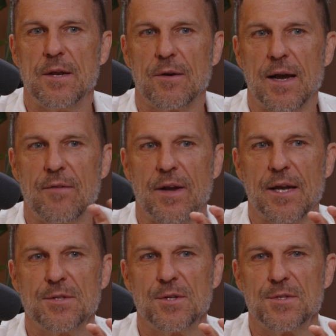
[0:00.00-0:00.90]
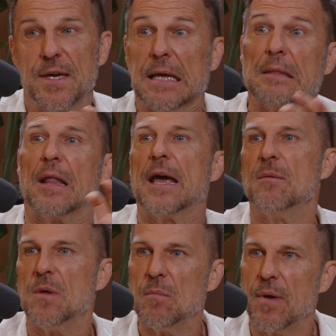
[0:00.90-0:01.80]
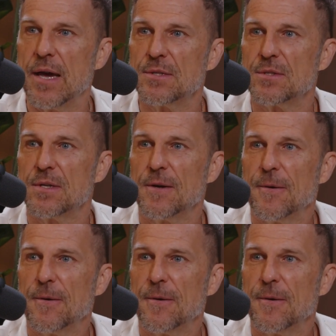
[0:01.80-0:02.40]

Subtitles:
know, kind of, I guess you could say, enlightenment based.